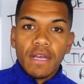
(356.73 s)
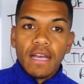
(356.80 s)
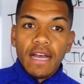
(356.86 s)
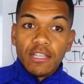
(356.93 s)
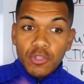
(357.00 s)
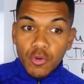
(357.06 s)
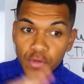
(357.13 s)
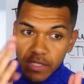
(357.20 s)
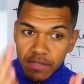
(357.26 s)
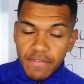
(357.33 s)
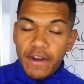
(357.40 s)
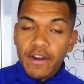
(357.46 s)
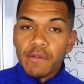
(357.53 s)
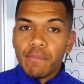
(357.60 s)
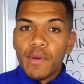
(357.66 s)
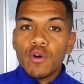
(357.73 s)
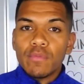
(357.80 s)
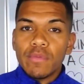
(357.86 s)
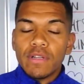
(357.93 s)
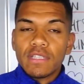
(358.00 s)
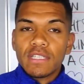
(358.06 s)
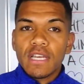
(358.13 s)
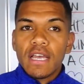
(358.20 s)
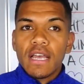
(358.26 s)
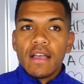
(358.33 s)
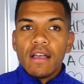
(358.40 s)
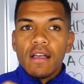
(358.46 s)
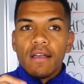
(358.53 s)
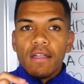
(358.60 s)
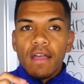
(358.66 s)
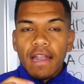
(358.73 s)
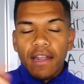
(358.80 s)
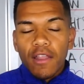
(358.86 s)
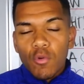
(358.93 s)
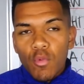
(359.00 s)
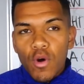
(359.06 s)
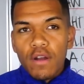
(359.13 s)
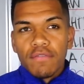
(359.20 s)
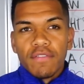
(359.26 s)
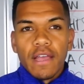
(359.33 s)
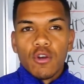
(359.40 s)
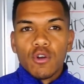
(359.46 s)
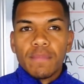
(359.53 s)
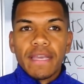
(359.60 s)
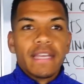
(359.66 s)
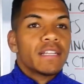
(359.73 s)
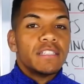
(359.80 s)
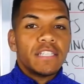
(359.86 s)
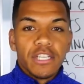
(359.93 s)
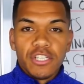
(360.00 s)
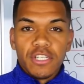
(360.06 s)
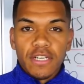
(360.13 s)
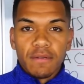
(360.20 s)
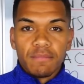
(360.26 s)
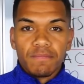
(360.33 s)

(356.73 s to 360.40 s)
until this very moment, another word for that could be conditioning.